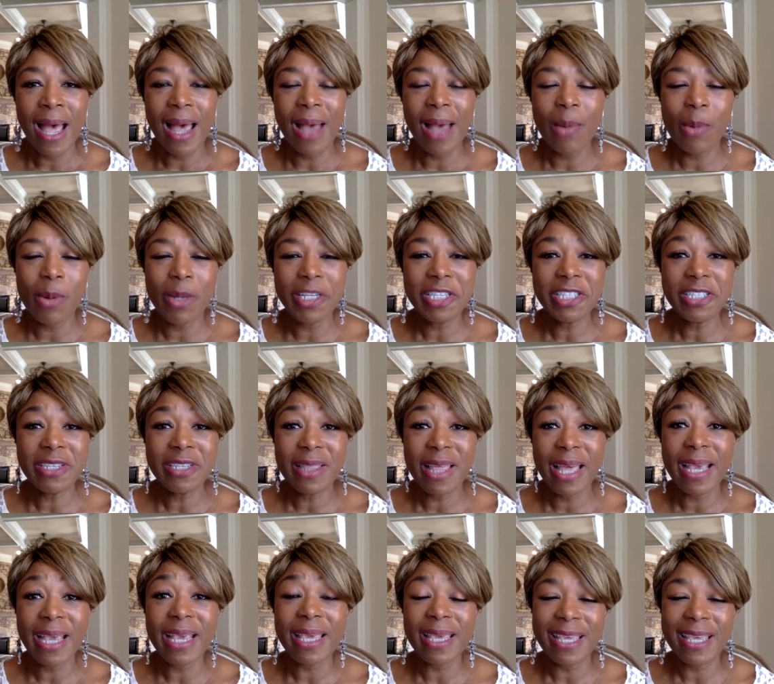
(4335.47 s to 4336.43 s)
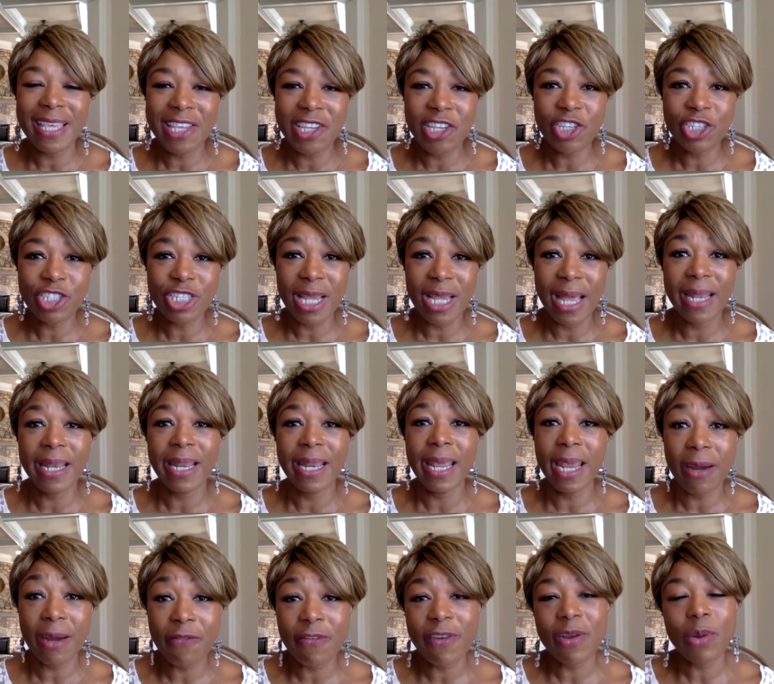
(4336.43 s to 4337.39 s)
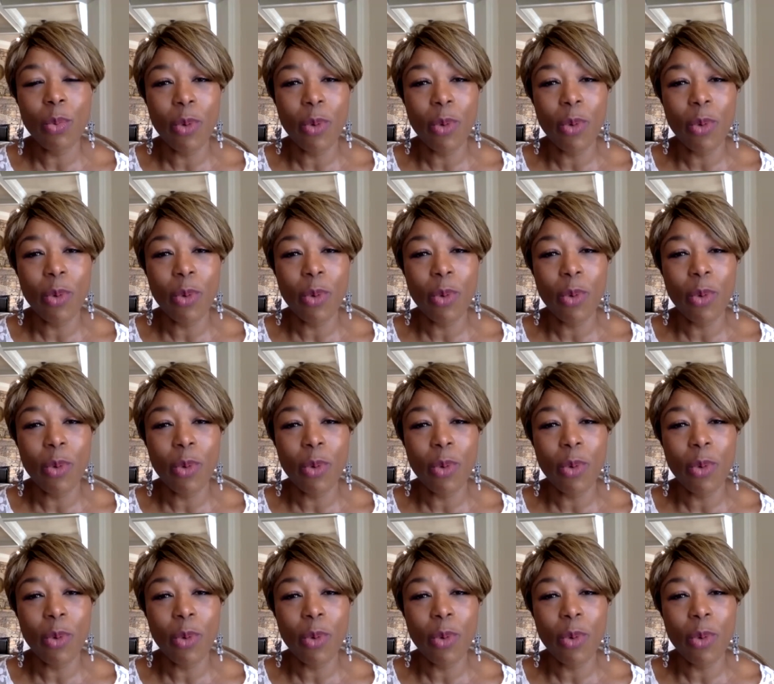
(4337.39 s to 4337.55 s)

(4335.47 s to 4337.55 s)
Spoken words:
I want to thank each and every